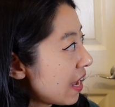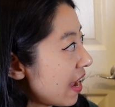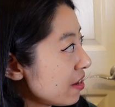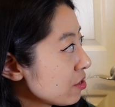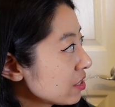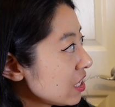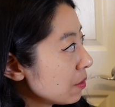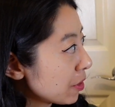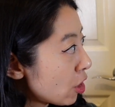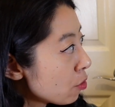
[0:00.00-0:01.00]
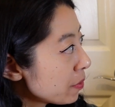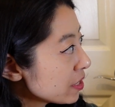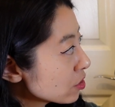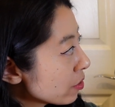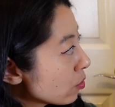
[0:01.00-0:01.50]
and you can see the bacopa
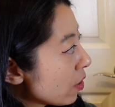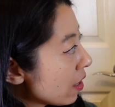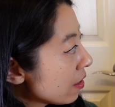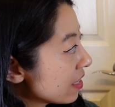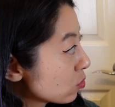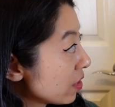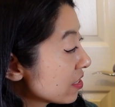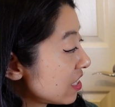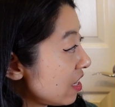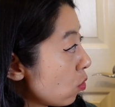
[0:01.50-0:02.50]
is doing well, as well as the